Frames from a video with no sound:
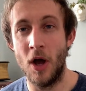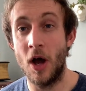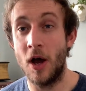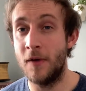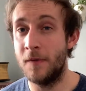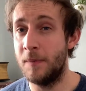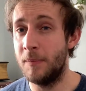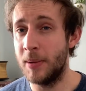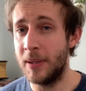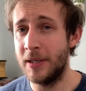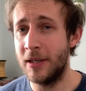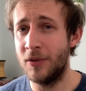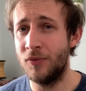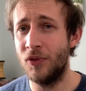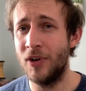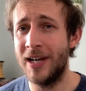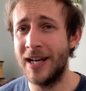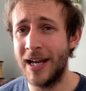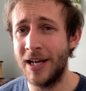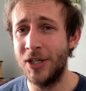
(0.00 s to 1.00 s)
I've been in
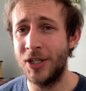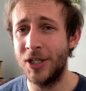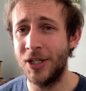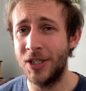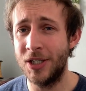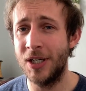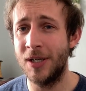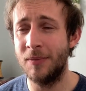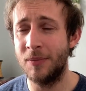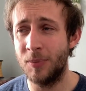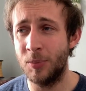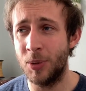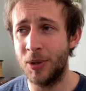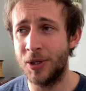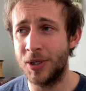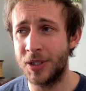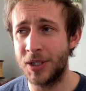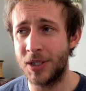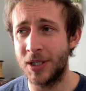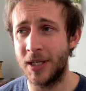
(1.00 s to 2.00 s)
relationships
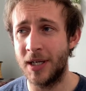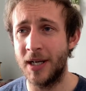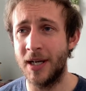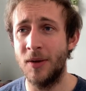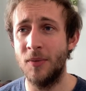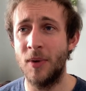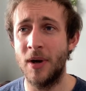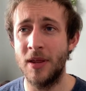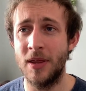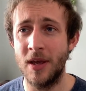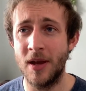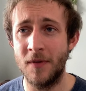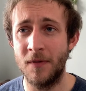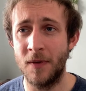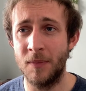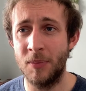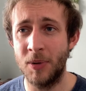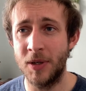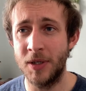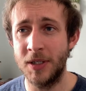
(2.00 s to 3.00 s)
personally where the
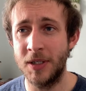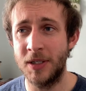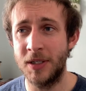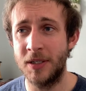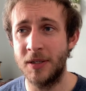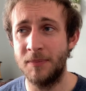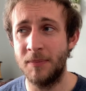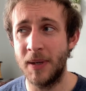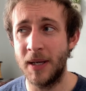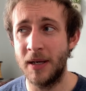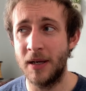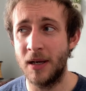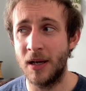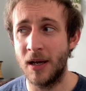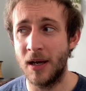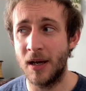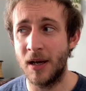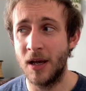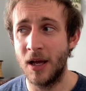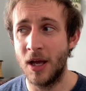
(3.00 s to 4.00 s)
other person's
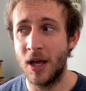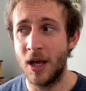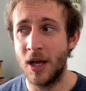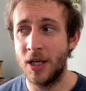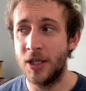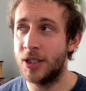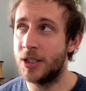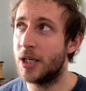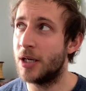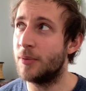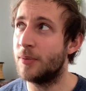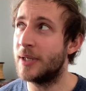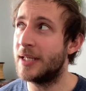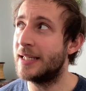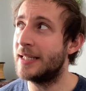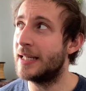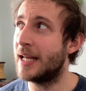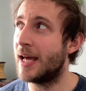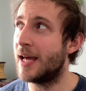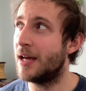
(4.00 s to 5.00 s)
been, shall we
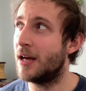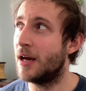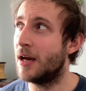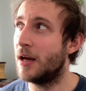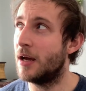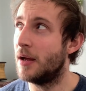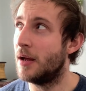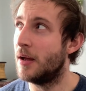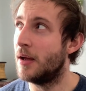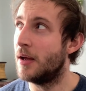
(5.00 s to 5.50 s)
say, a